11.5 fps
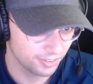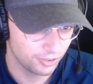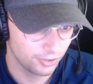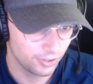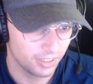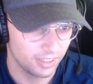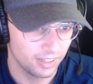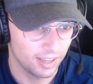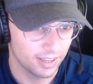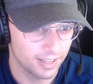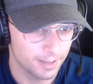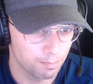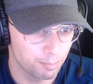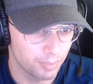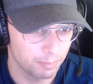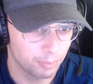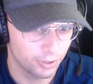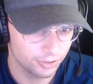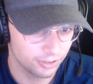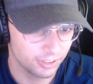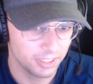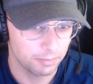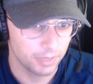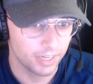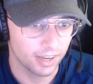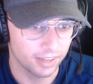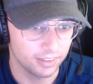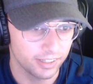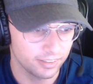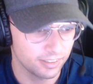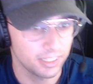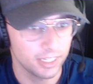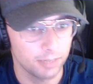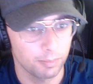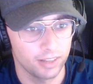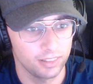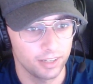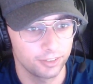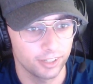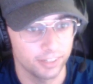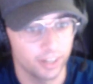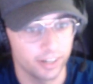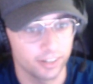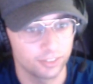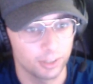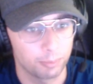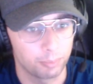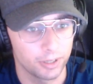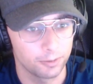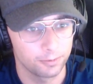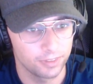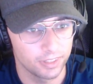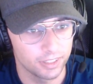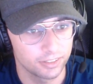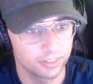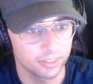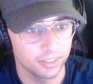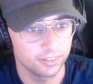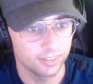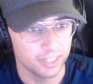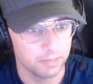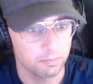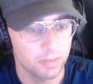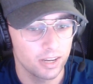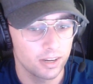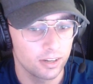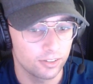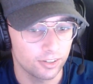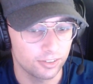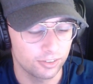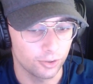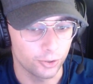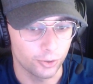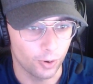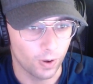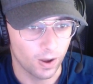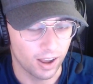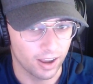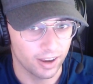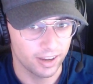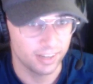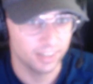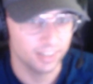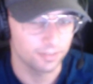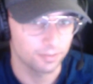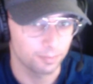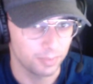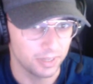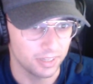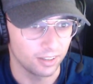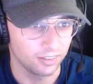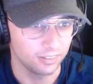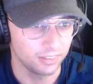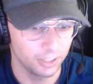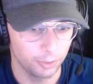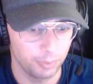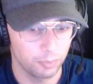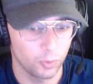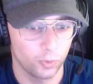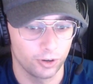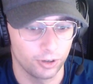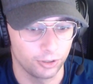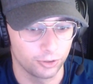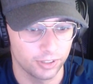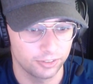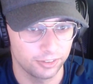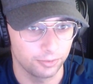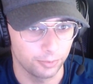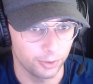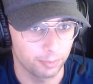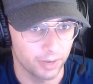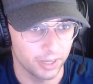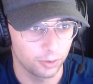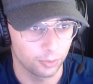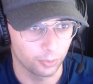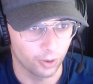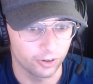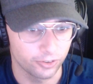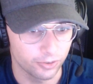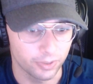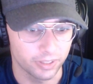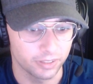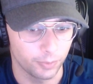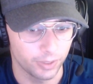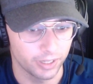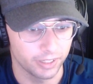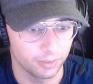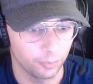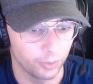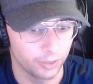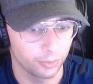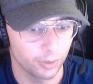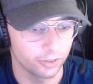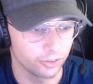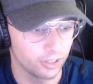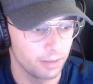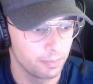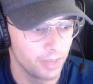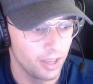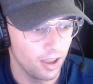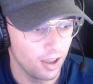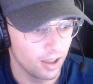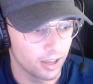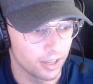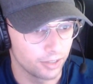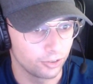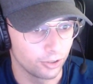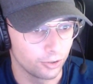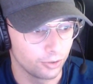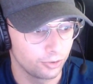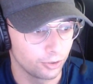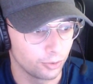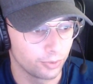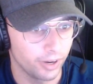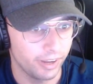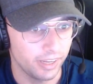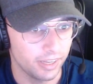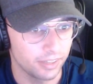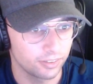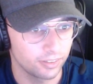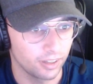to it. But personally, me, I like to keep my left side tires above this seam just so I can be a little bit more aggressive with my throttle when I throttle up. So Ray is